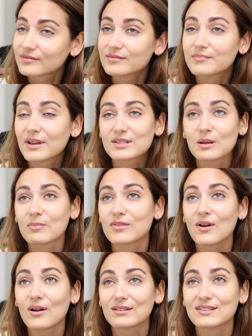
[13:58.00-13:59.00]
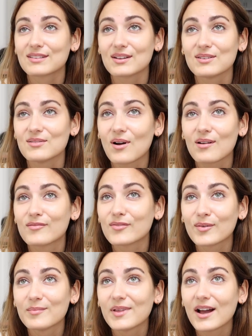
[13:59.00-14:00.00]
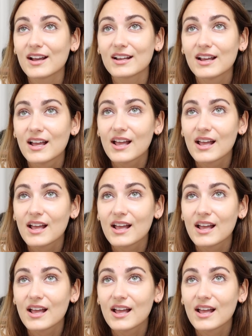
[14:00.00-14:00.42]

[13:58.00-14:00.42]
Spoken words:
messed up thoughts that you got from that.